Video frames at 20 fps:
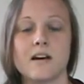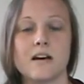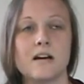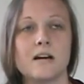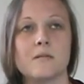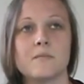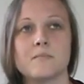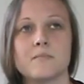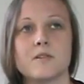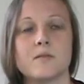
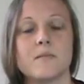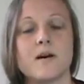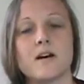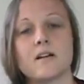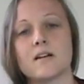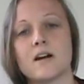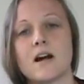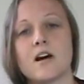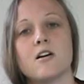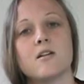No
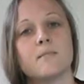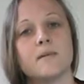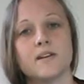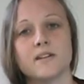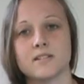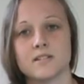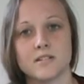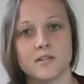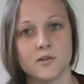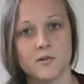matter how
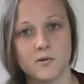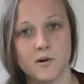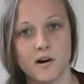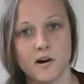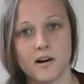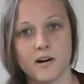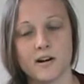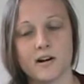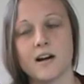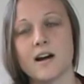amazing you
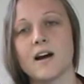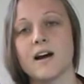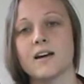are,